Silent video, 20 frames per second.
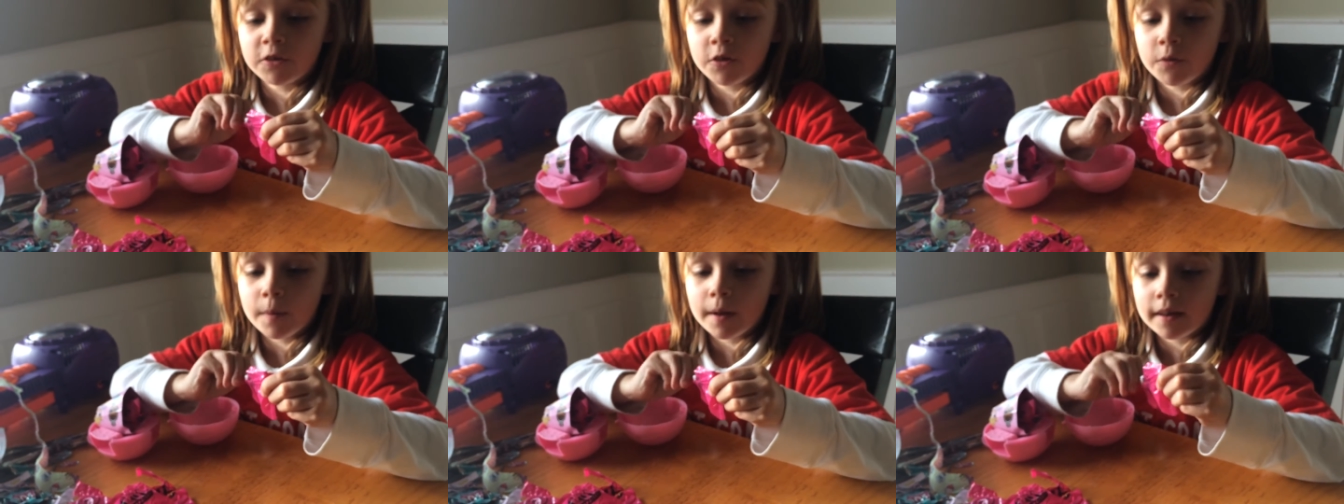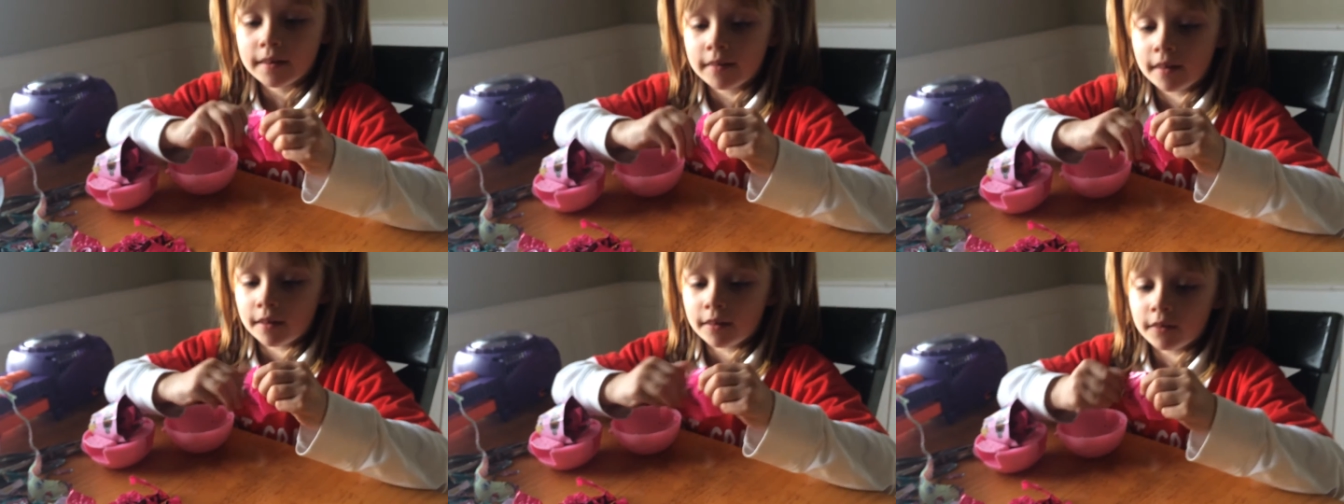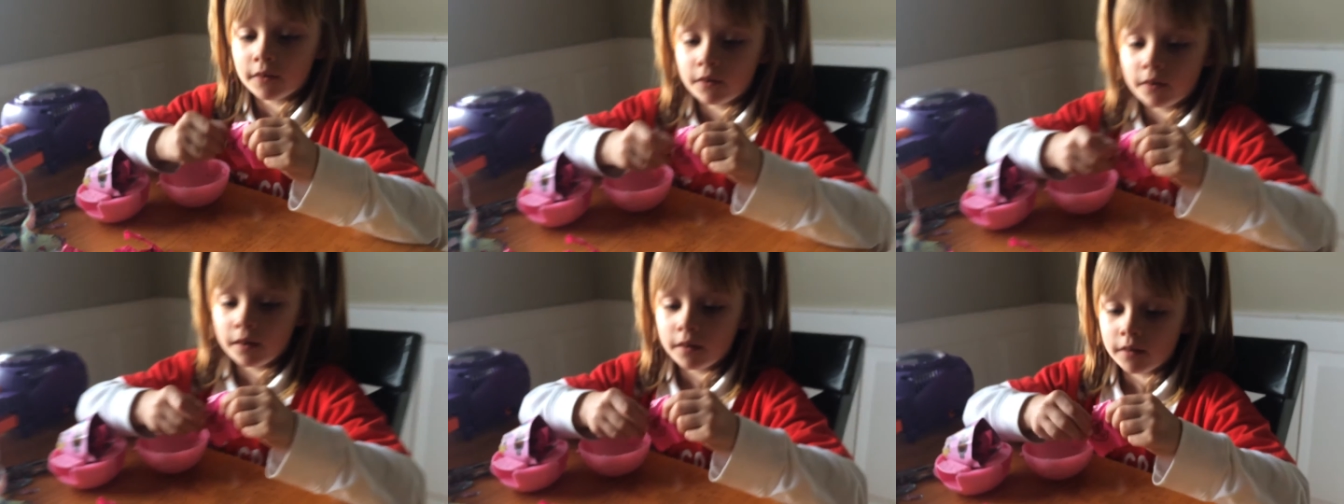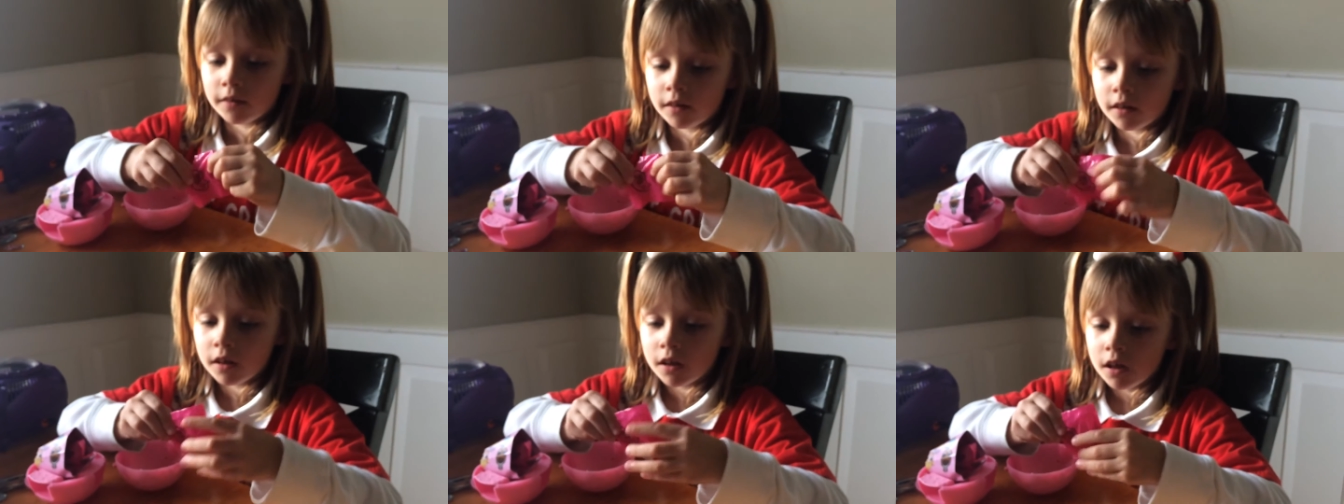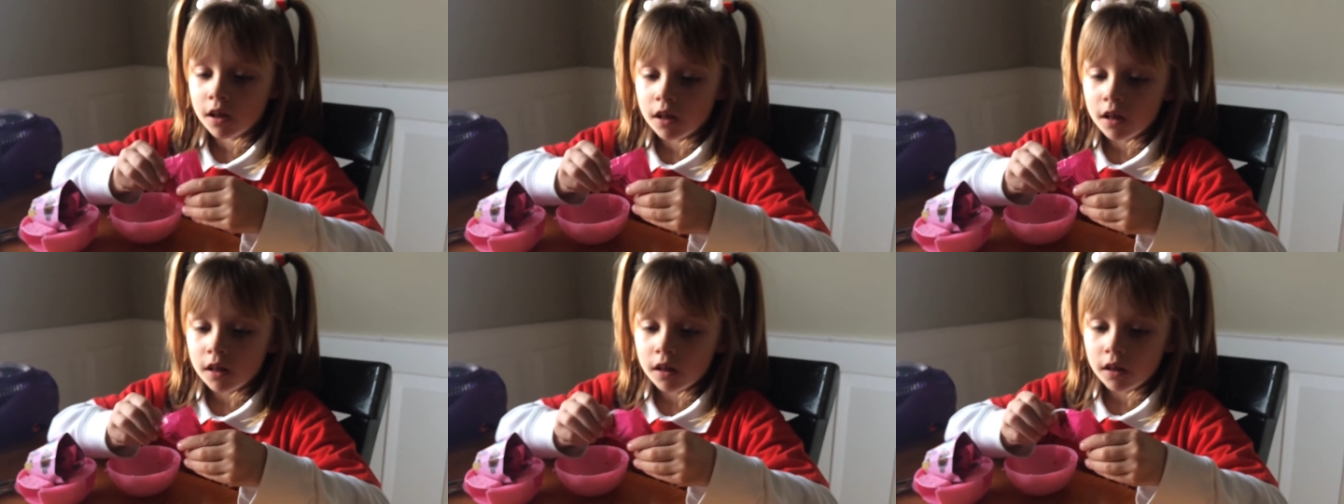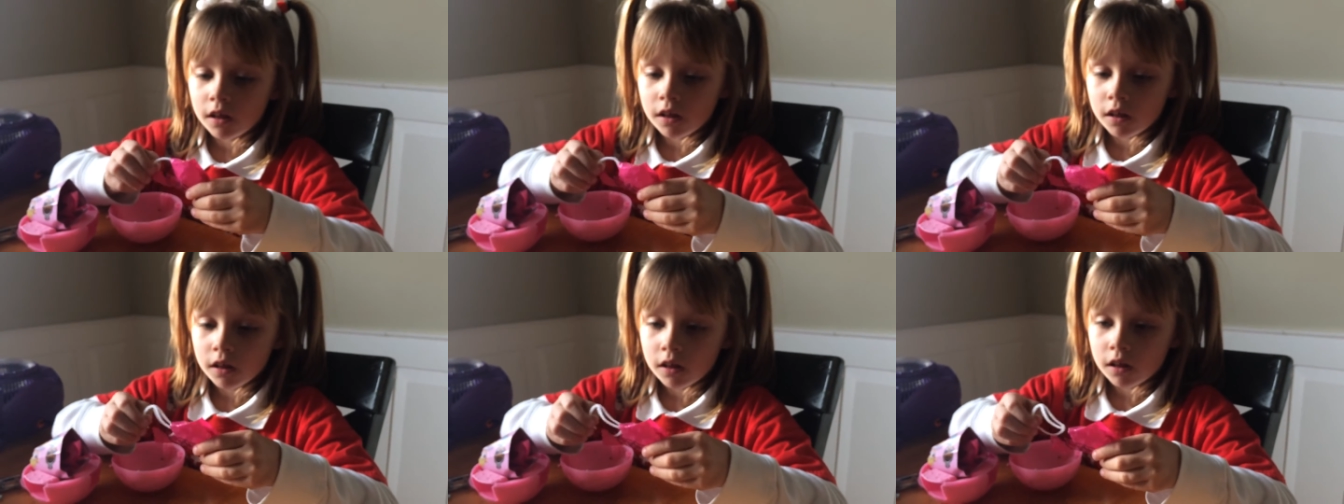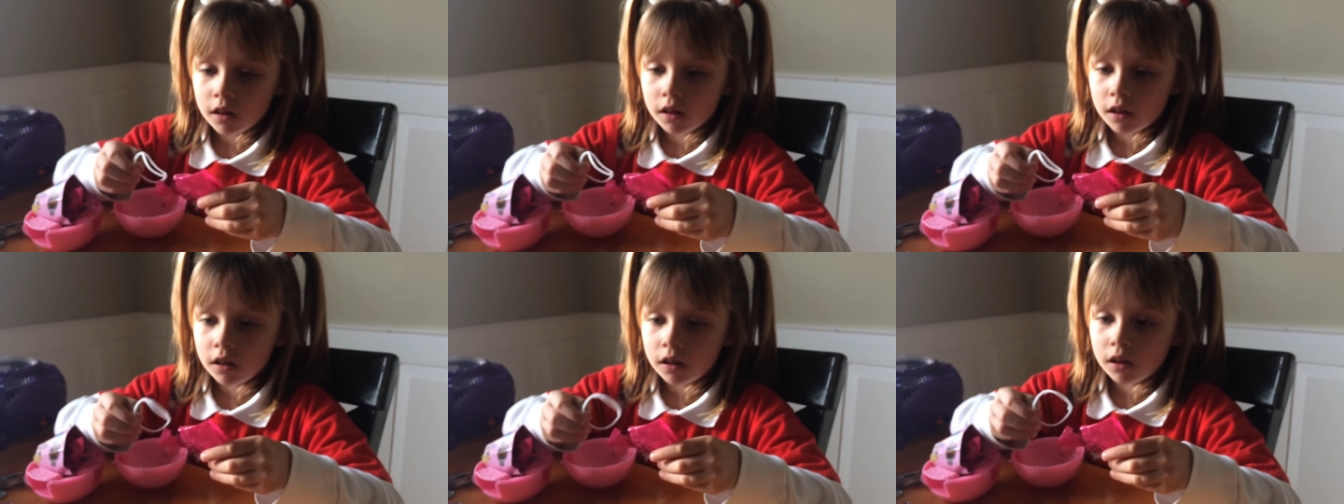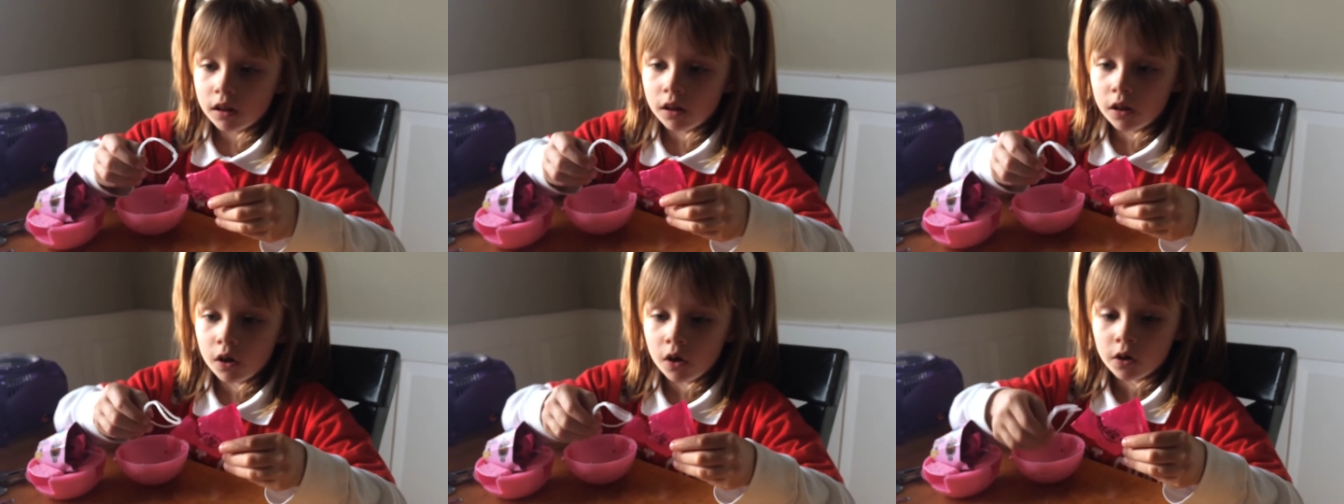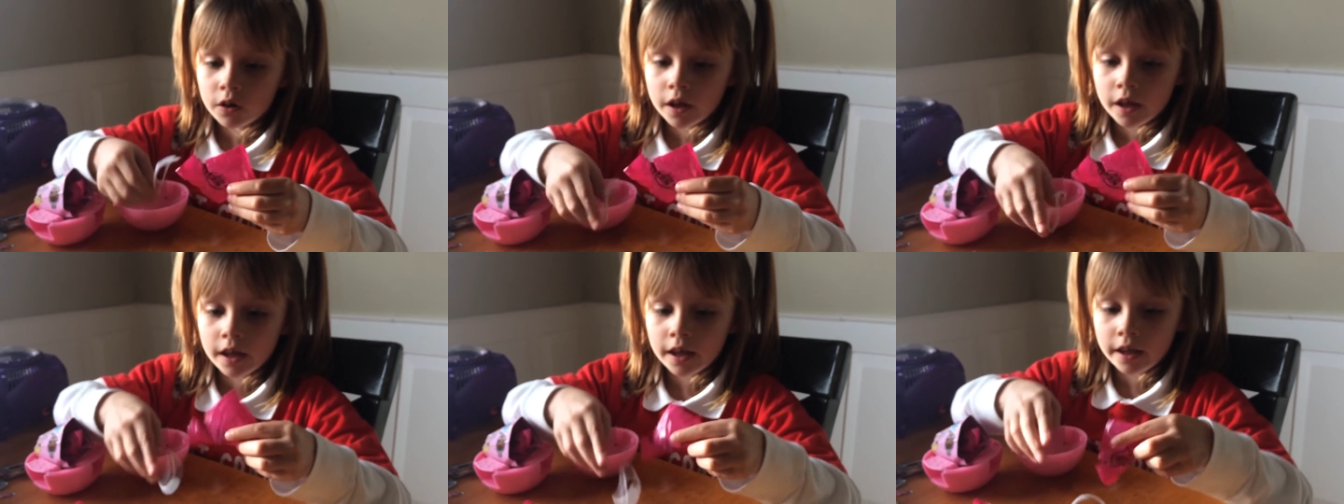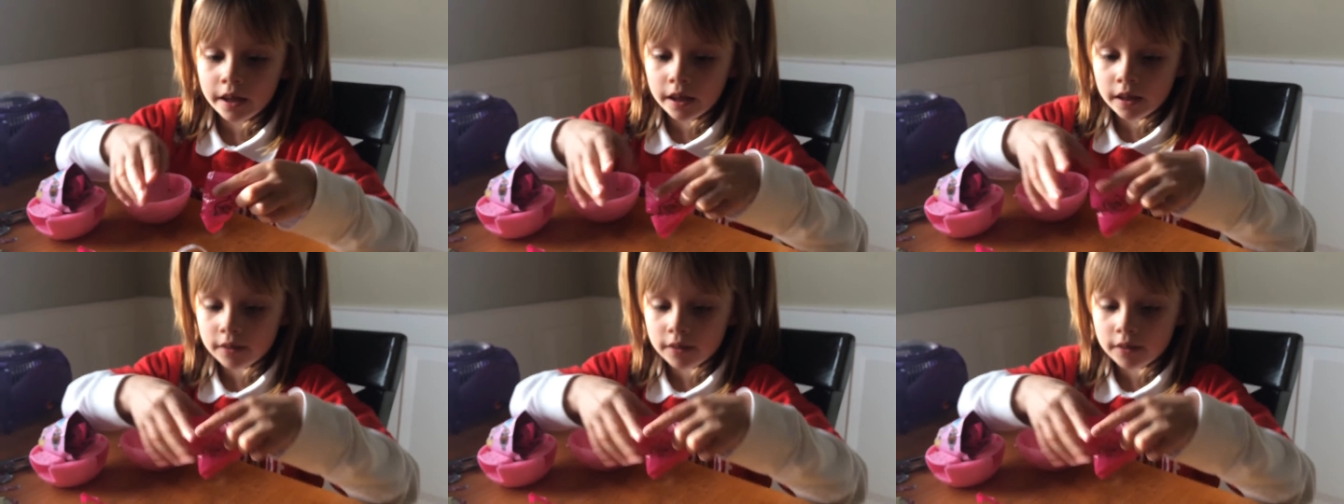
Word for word: two accessories. Look at it.